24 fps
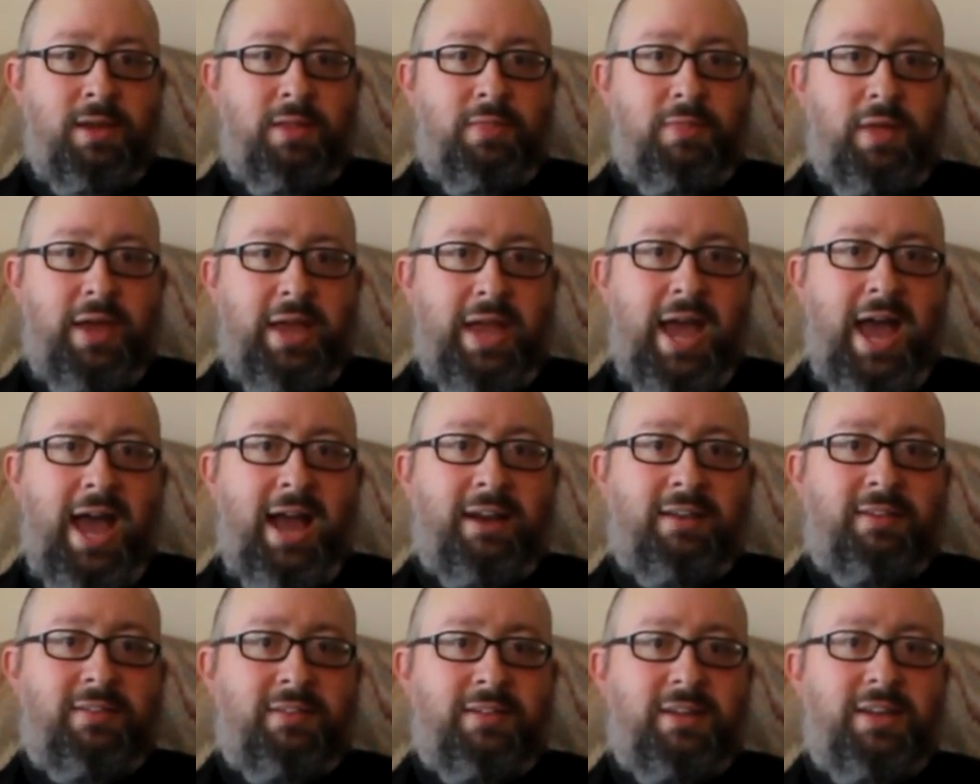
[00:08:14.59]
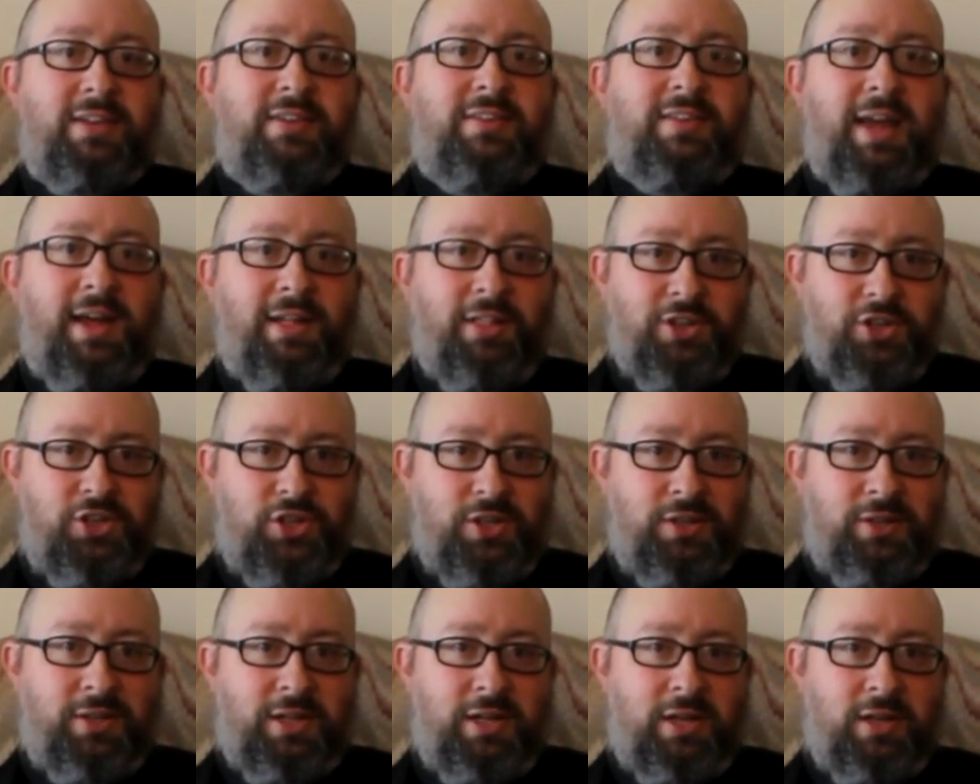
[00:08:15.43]
They act
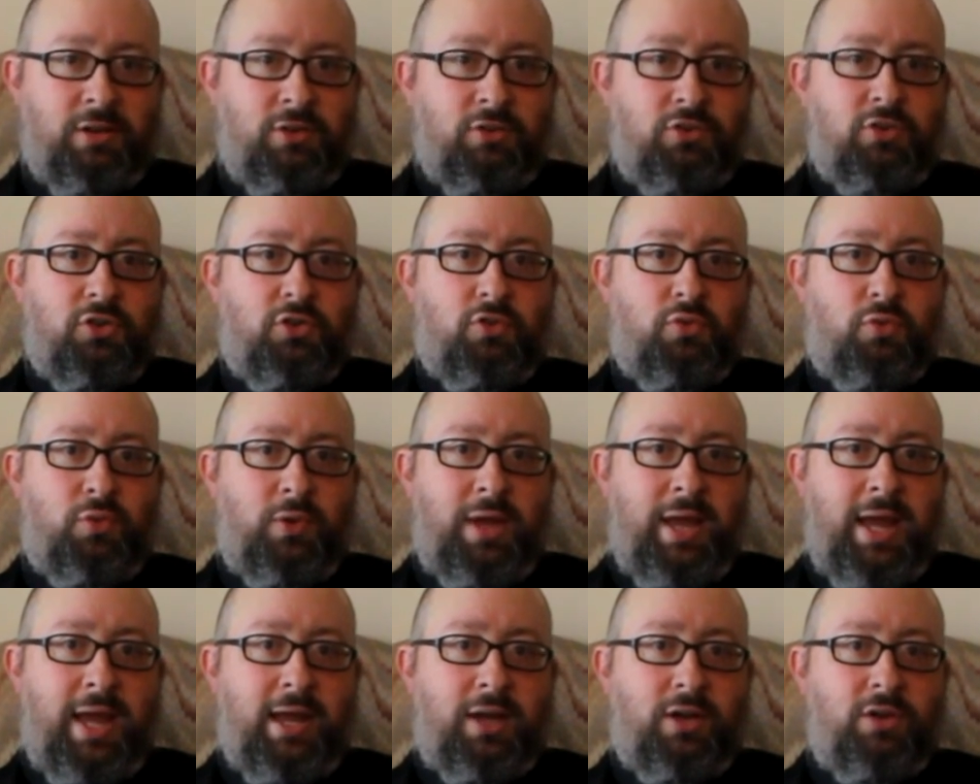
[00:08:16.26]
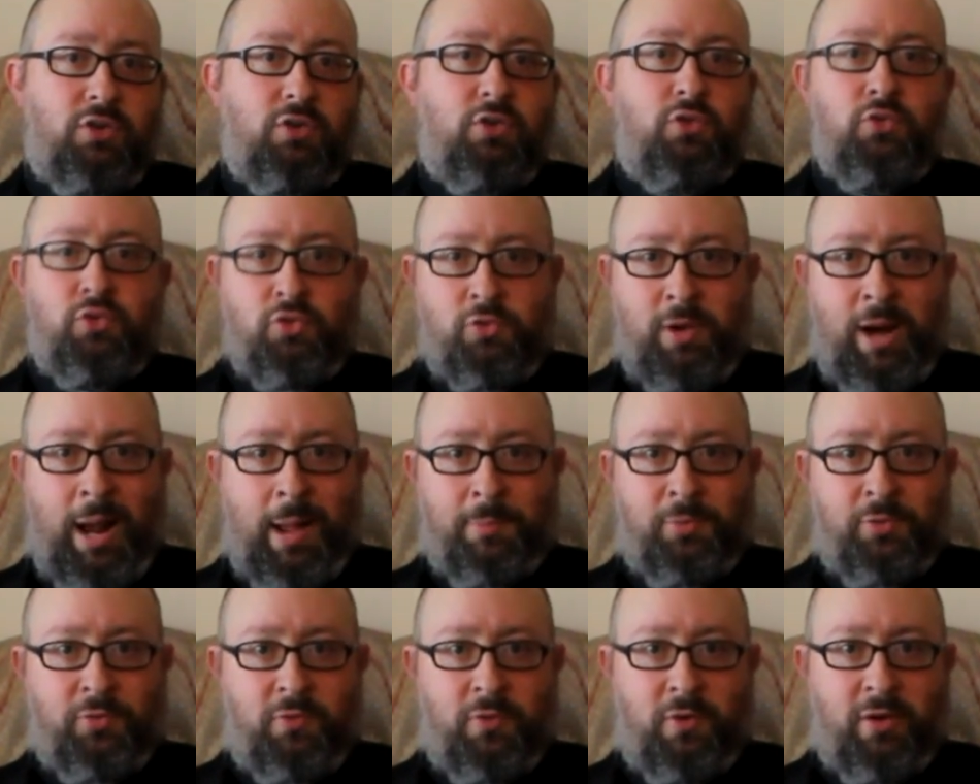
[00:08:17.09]
intelligently to create new
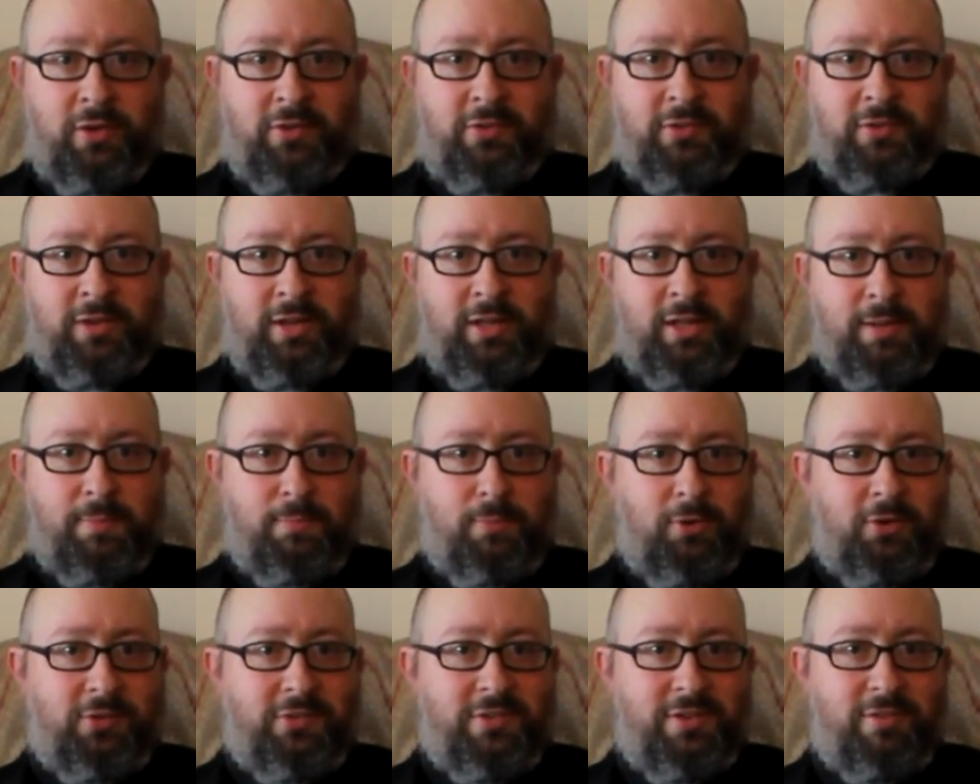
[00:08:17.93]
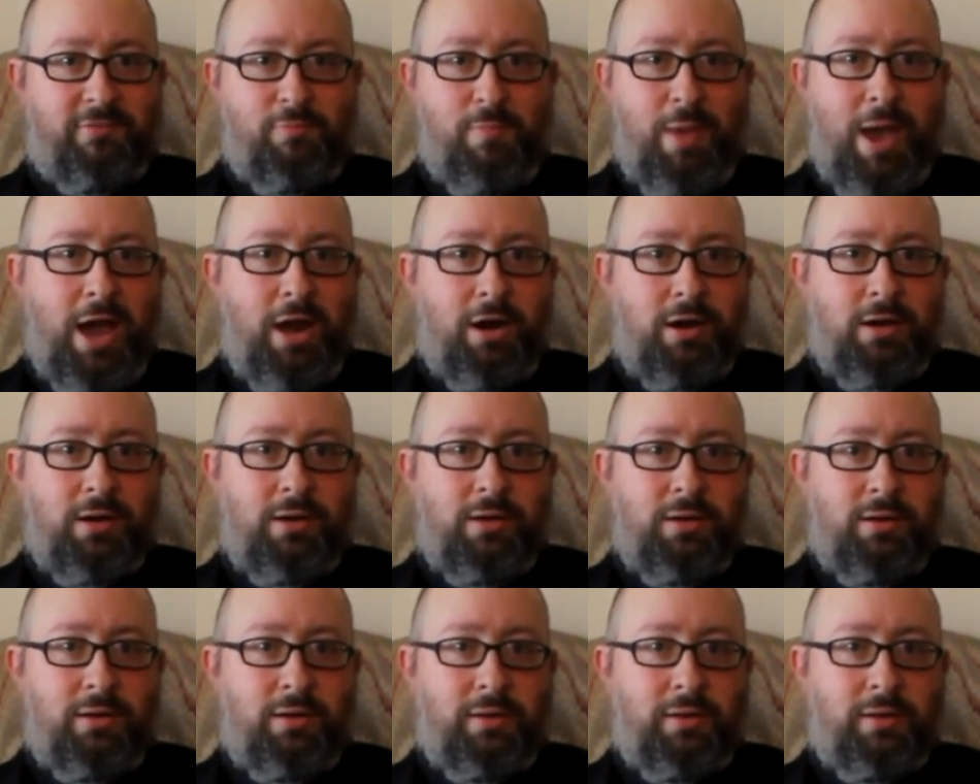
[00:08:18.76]
traps for us in the prison of matter.